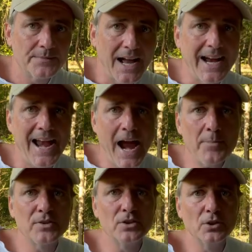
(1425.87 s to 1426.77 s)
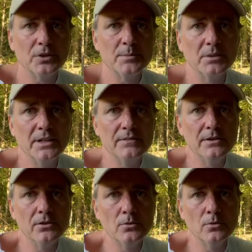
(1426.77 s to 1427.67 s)
I absolutely believe
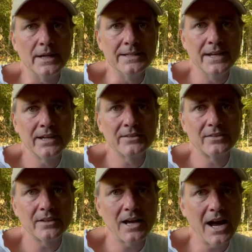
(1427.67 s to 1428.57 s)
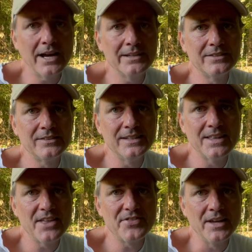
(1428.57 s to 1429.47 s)
you. And yes, I see
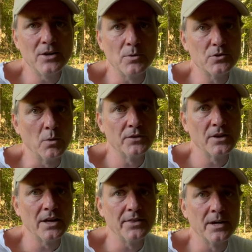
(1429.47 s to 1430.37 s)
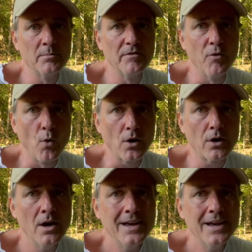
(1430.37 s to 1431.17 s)
that thing which was not there before.